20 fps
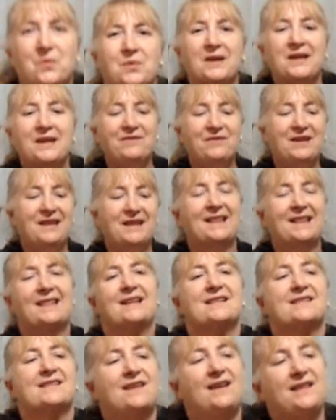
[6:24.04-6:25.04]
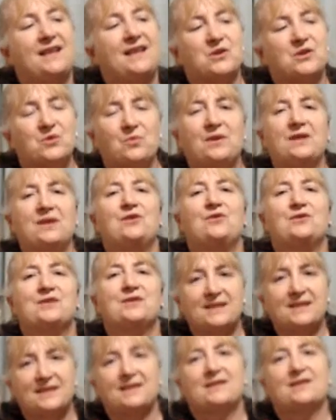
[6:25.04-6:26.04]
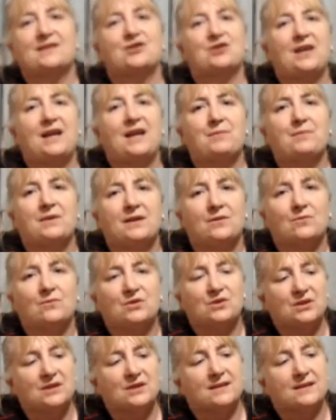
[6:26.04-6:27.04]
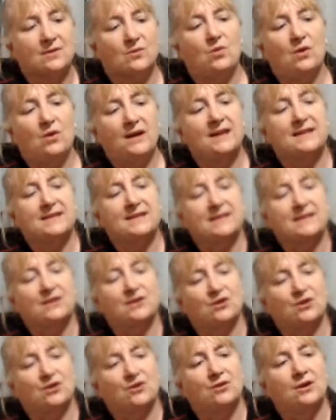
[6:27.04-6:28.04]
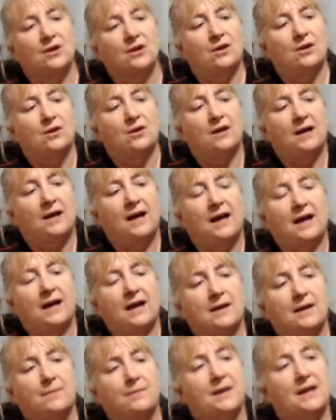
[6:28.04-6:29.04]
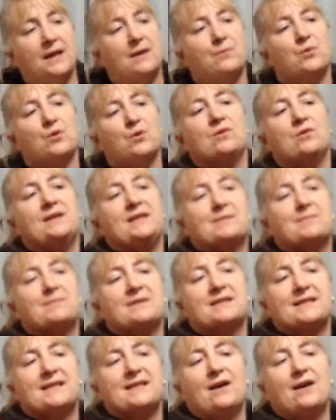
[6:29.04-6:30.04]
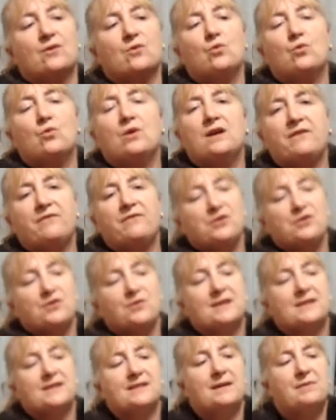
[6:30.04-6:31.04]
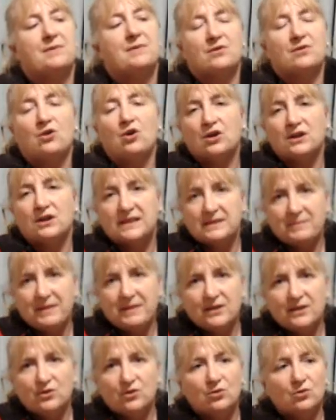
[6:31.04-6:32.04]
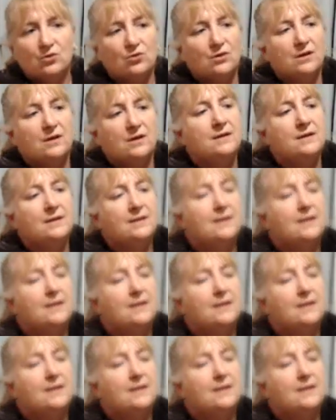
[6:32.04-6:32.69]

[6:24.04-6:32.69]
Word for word: weaving and things like that to whether you scissor the shape in, which is quite easy to do, um, and pull these bits out, or if you're doing something with a Cocker Spaniel or a